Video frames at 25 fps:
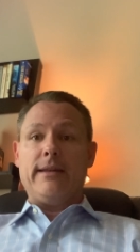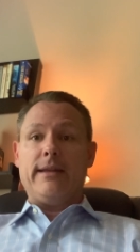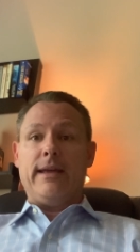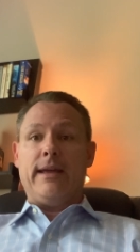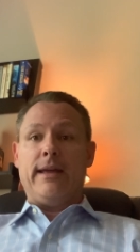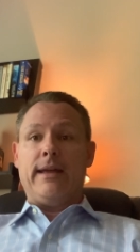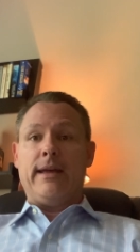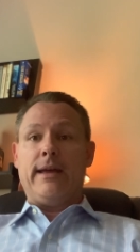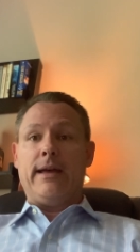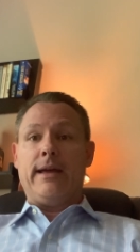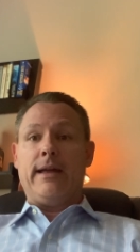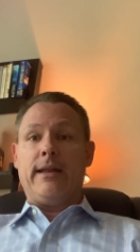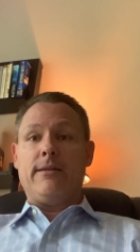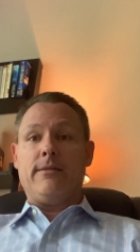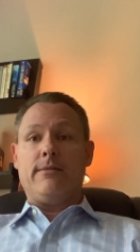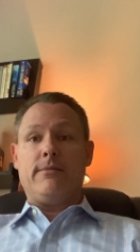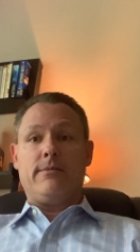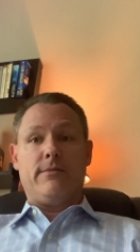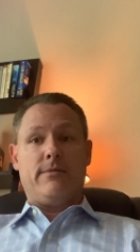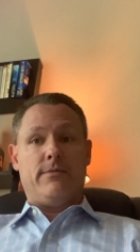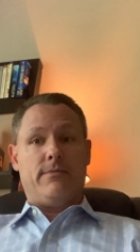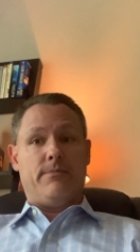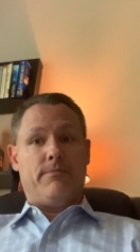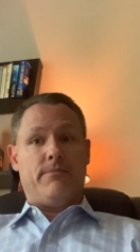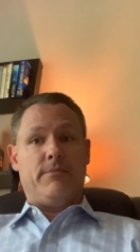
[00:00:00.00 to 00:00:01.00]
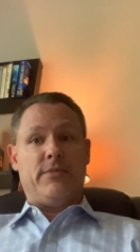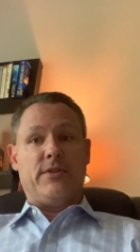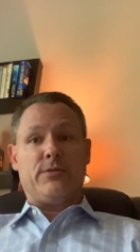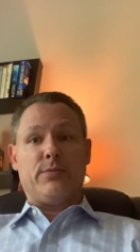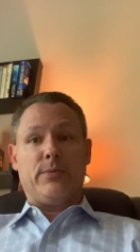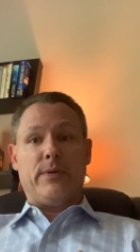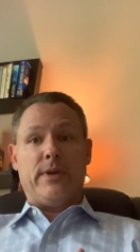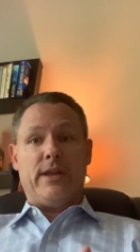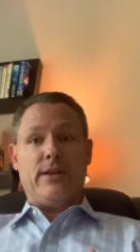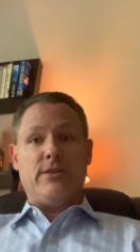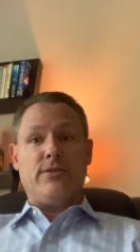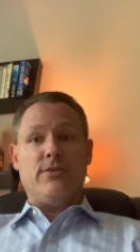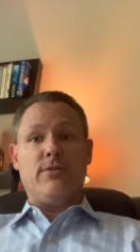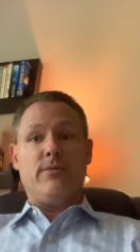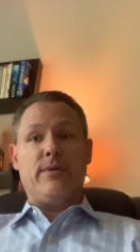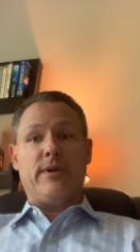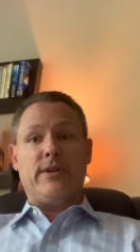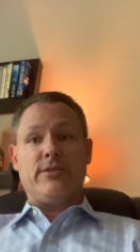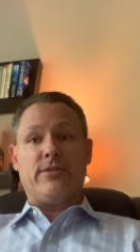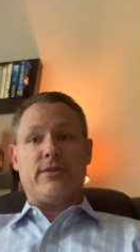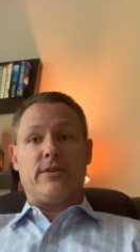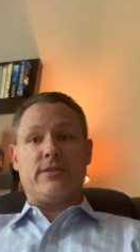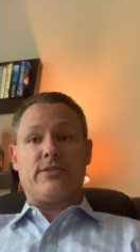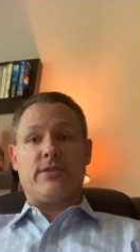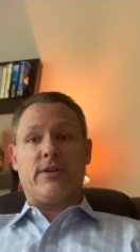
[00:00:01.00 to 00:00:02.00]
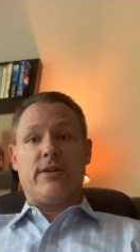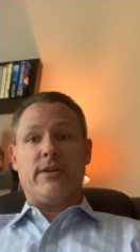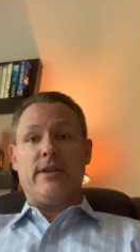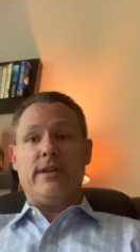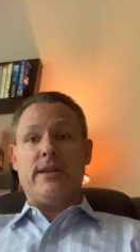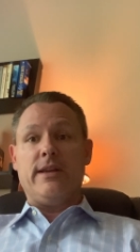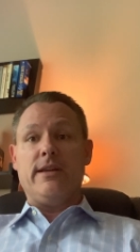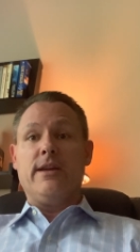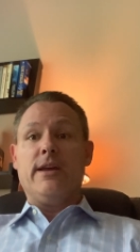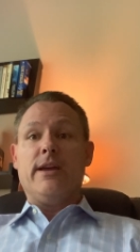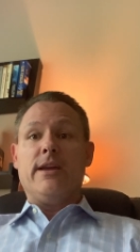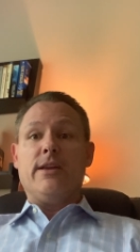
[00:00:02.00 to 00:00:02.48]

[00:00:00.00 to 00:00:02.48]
and between you and your attorney,